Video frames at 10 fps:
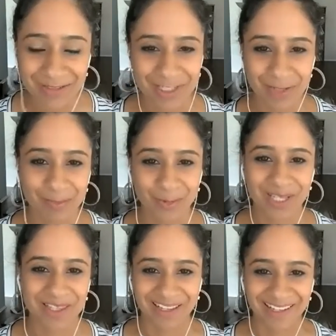deep
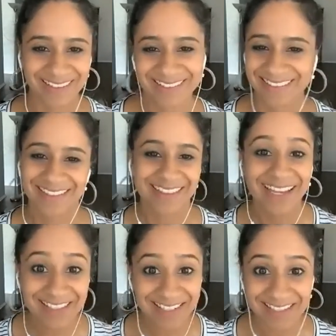breathing.
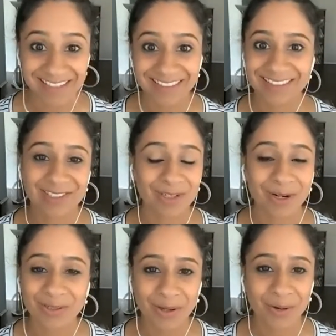That's it.
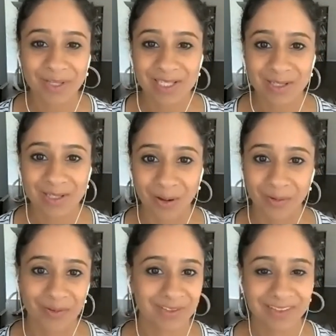Start yeah. low and
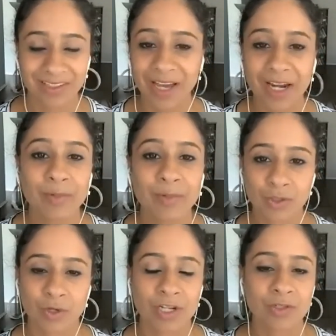slow. You got to build
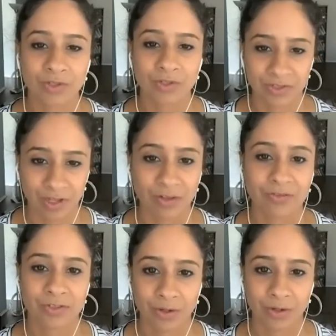trust with yourself.
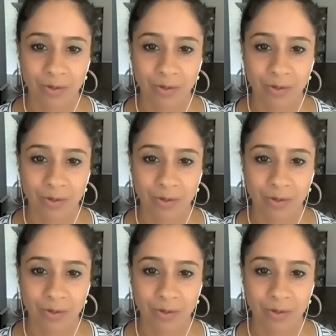So,